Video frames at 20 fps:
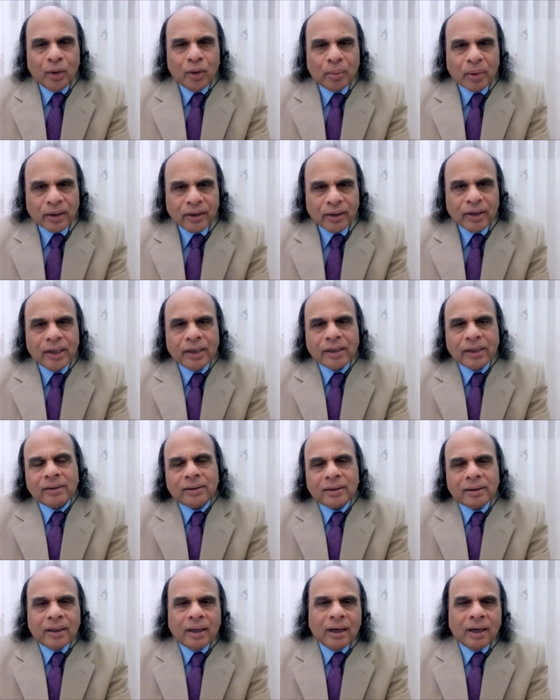young
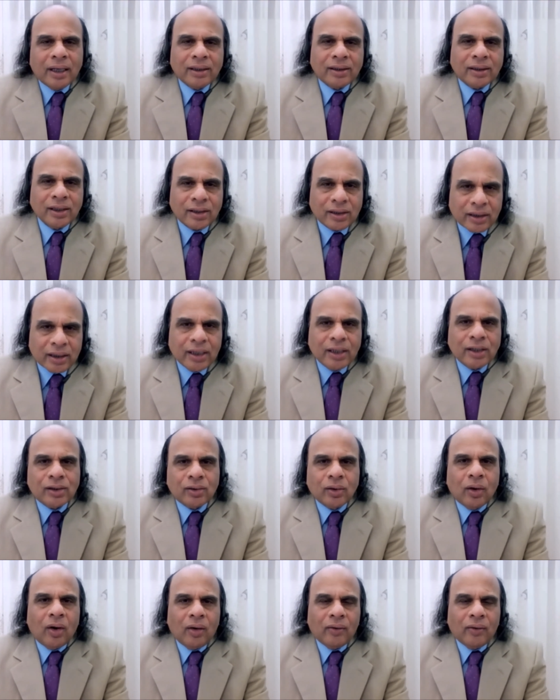brothers and
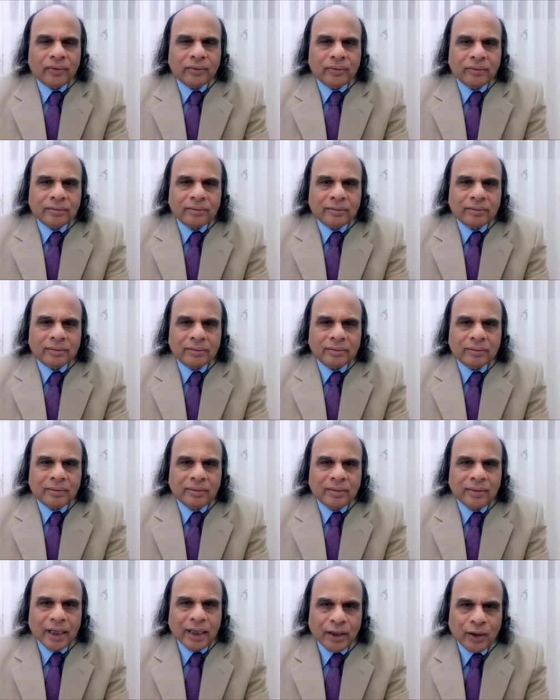sisters of
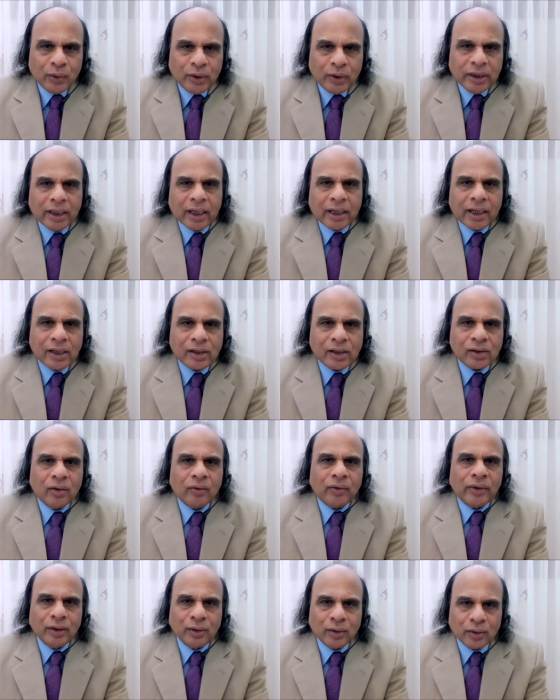the new
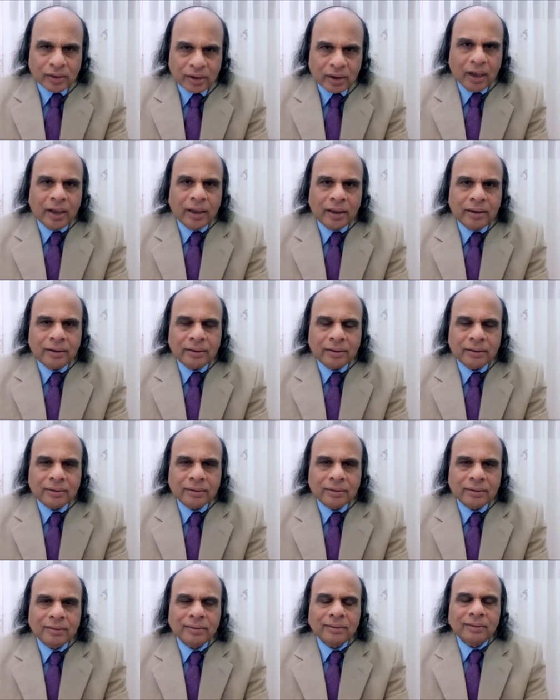generation of Hindustan,
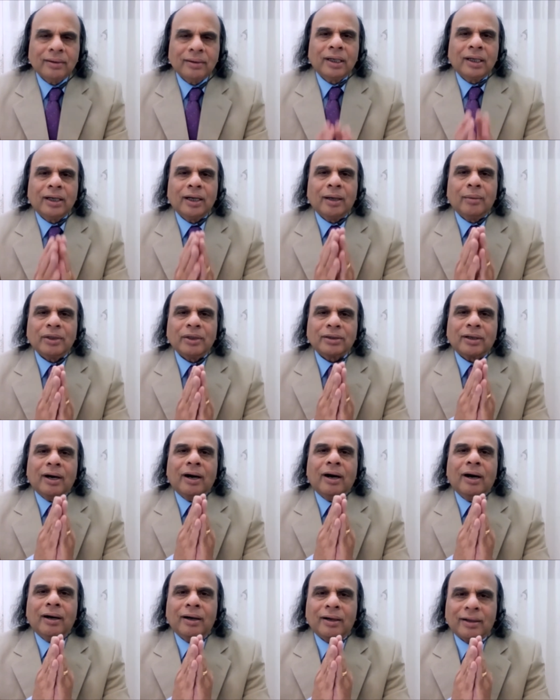
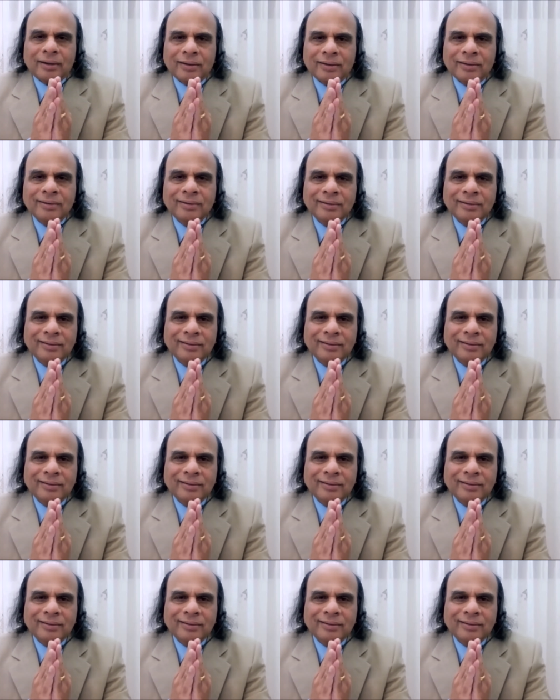Namaskar.